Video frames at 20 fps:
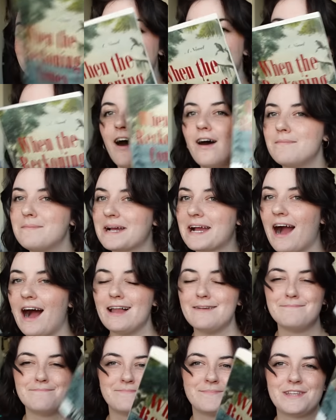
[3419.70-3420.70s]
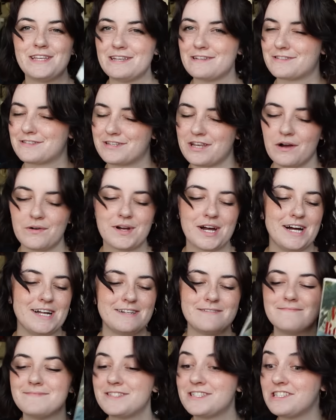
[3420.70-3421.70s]
Oh my God. It's so
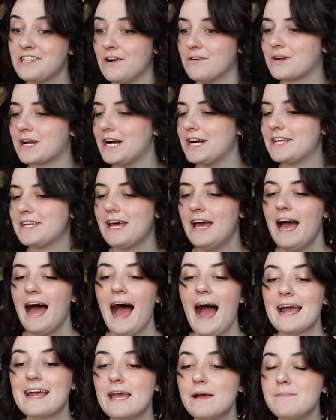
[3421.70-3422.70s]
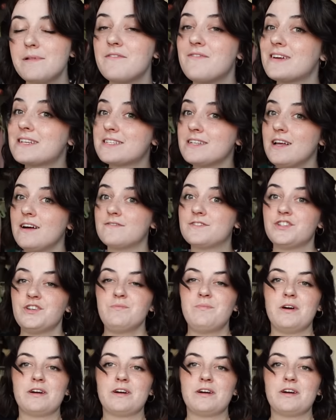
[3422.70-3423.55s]
good, so good. I can't believe I still have two